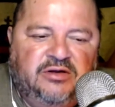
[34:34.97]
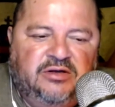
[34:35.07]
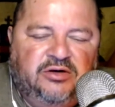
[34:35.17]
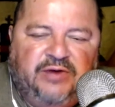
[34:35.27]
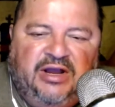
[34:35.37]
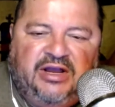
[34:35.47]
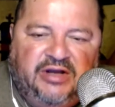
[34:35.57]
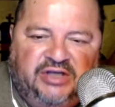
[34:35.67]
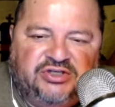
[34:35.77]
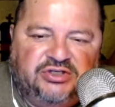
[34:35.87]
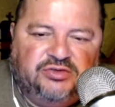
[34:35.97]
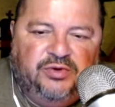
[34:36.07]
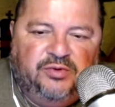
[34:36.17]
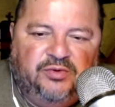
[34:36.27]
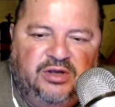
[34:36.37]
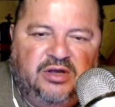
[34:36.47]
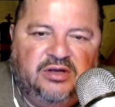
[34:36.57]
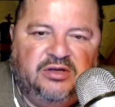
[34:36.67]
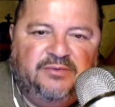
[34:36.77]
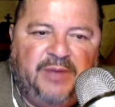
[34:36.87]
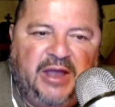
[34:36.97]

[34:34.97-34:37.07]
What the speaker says: great connections when we pay